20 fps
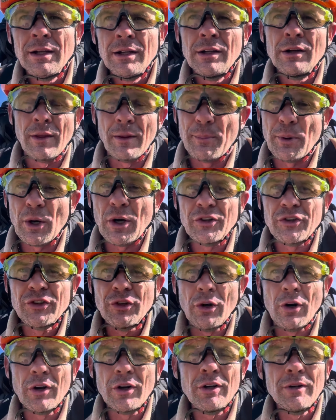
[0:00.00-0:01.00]
Got the bird
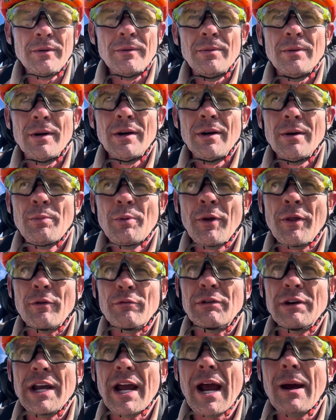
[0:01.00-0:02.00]
sorted, put in the
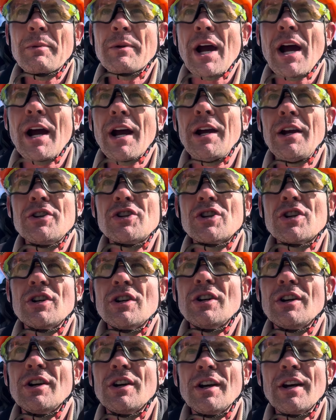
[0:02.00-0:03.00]
rehab cage,
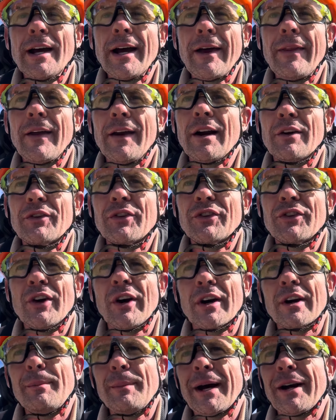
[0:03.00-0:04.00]
and then I was just
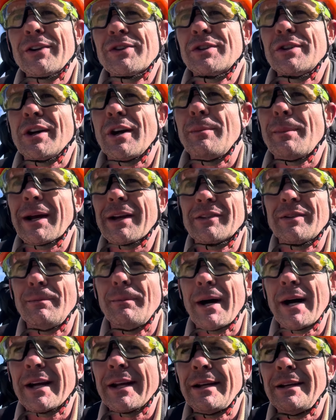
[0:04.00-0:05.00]
like, man, I should go make some
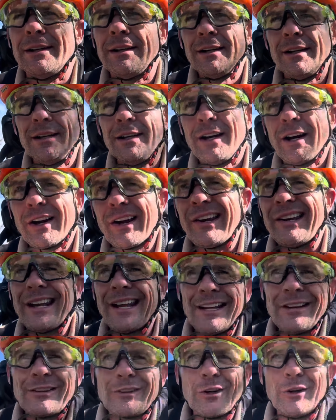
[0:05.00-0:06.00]
money. I don't
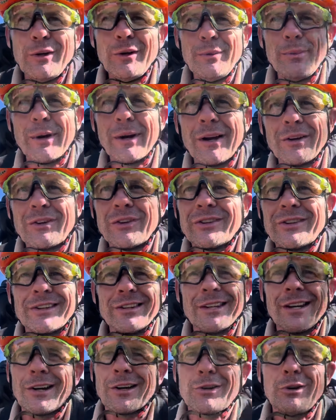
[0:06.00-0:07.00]
need to, but I just
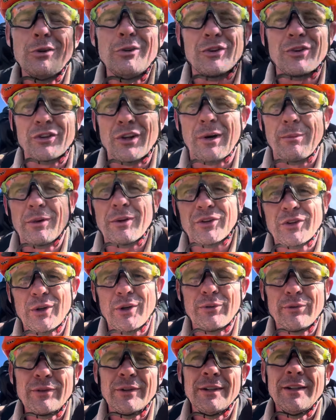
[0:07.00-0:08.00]
I couldn't stop
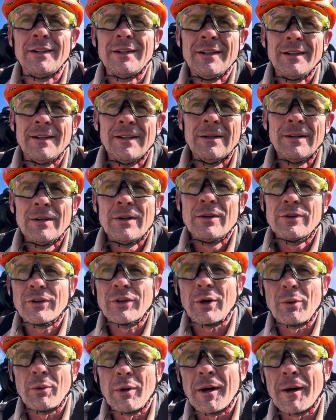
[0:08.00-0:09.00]
myself.
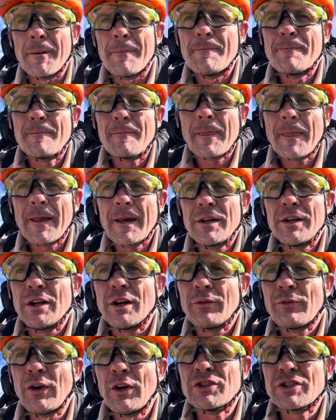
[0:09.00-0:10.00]
So uh, you know,
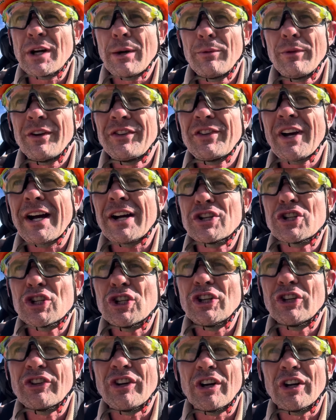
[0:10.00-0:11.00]
finish up with Natasha,
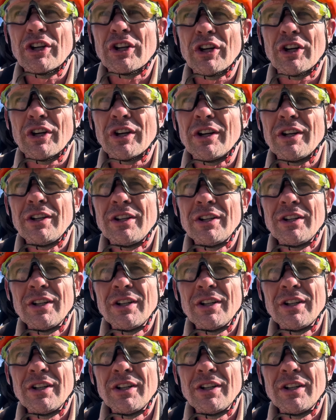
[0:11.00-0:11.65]
and so I'm gonna go to